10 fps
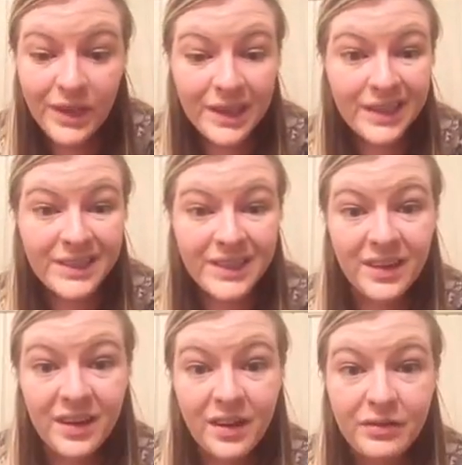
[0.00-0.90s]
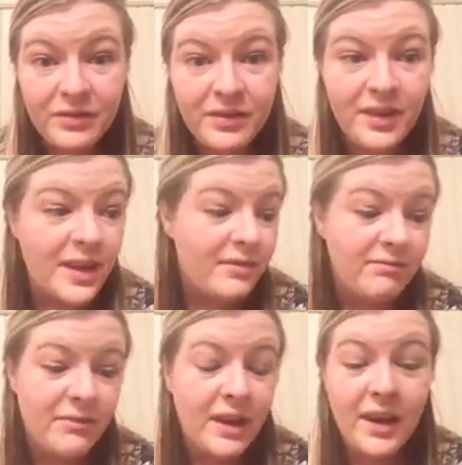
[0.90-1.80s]
Easy enough. And
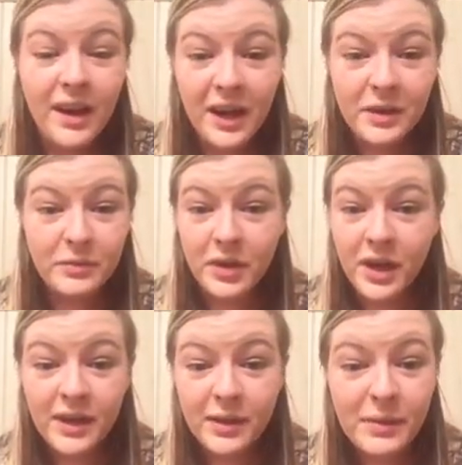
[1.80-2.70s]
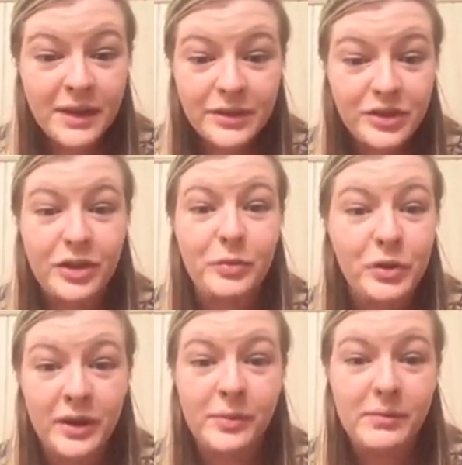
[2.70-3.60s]
I am not a master at
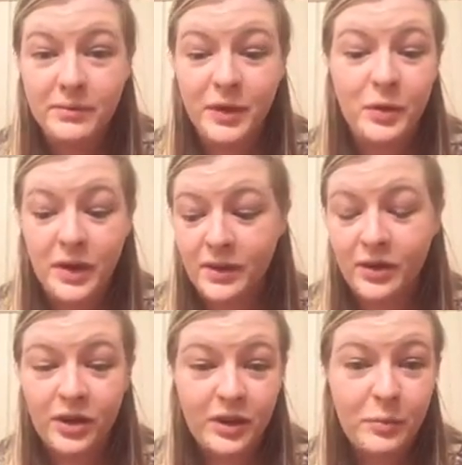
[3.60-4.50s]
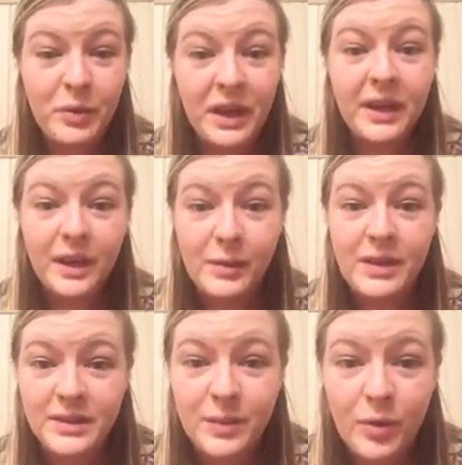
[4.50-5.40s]
putting liquid eyeliner on by any
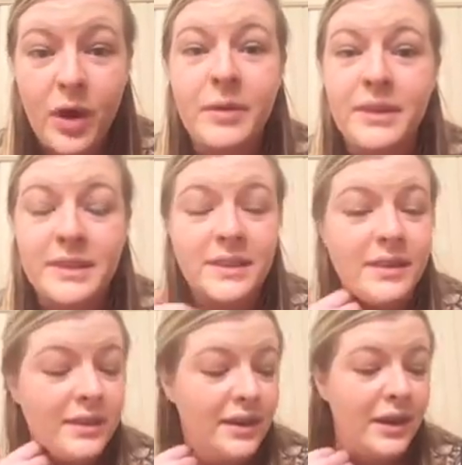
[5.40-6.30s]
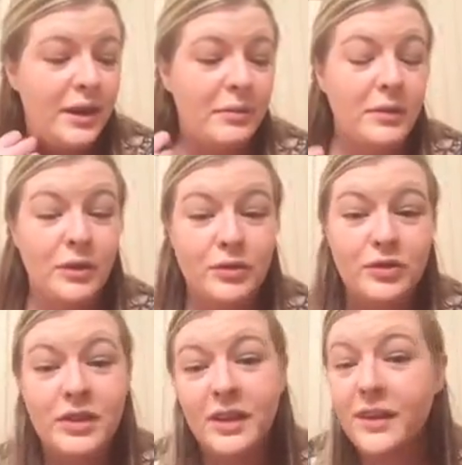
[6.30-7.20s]
means, I promise.
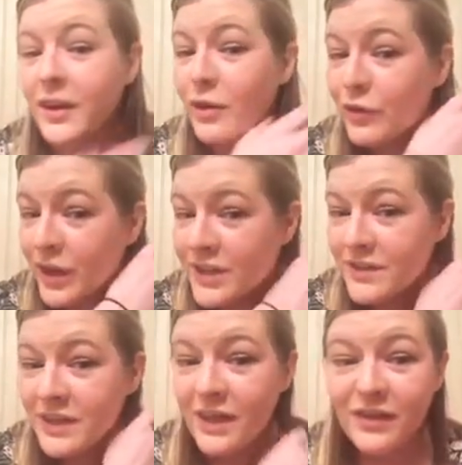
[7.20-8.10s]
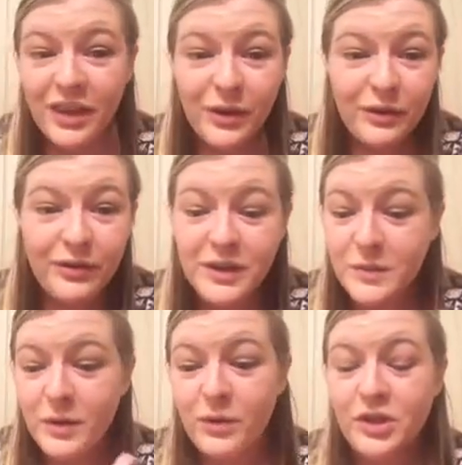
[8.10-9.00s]
Usually, I don't know if you guys have seen that video on
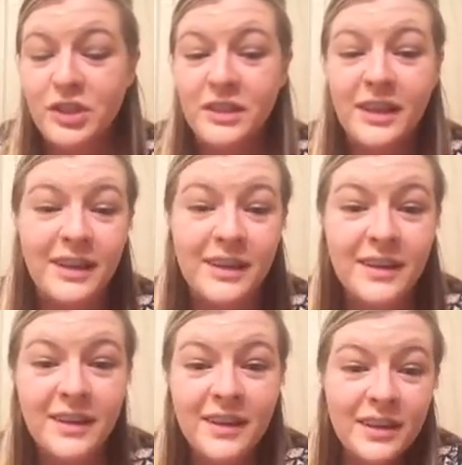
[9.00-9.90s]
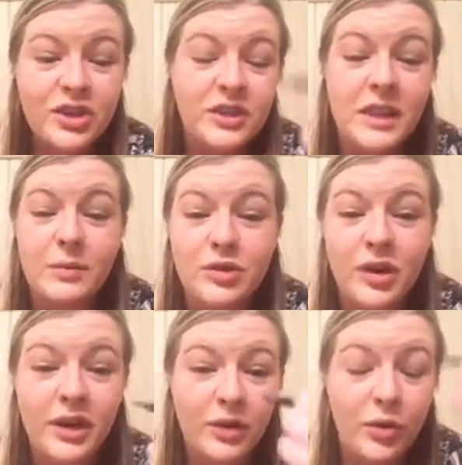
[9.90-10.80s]
Facebook where she like just keeps
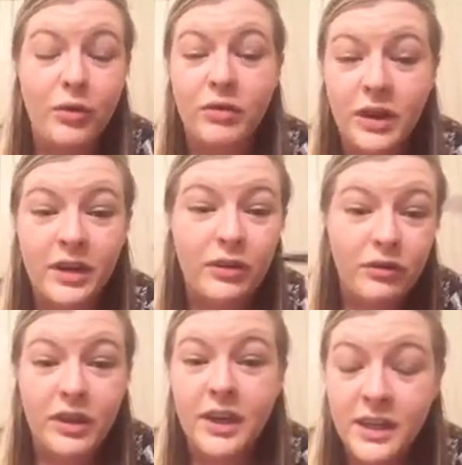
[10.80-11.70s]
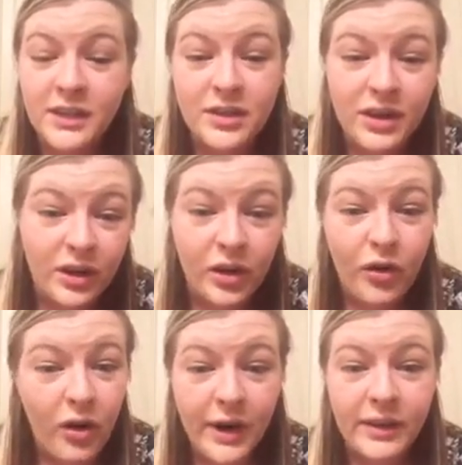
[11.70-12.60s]
trying to go over it and over it until like her
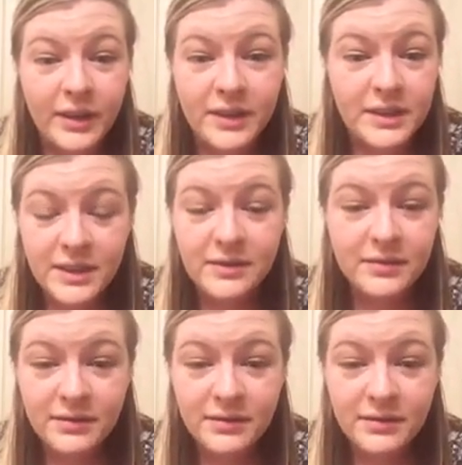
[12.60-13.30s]
whole eyelid is